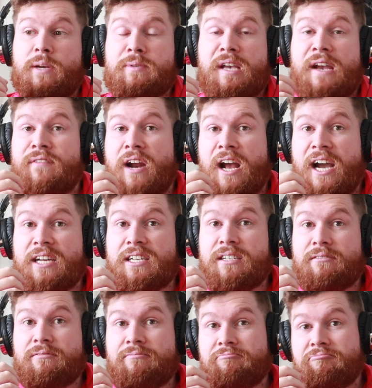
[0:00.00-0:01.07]
and chips I ever
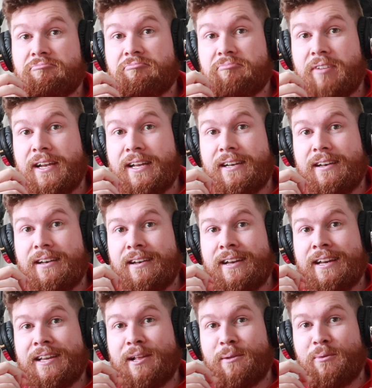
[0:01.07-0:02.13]
had
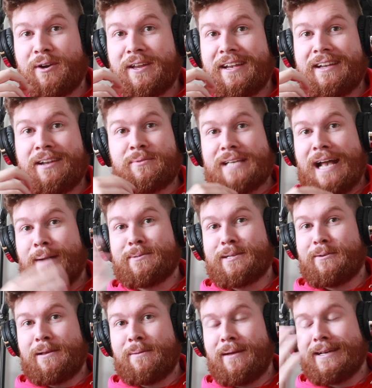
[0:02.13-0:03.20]
in in Kilmorkie. It was
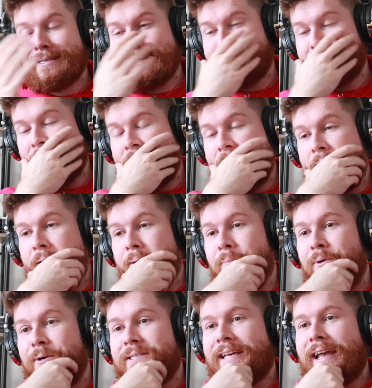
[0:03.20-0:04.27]
absolutely amazing.
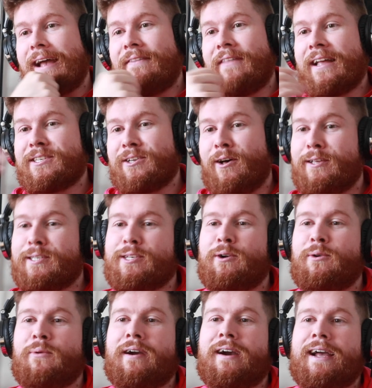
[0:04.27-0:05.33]
But uh, that's
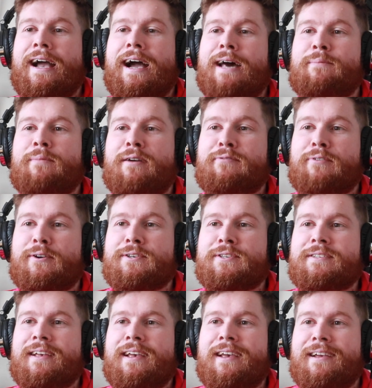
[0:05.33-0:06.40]
also where I had my
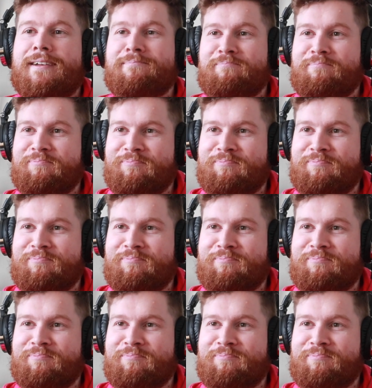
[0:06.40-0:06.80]
first, uh,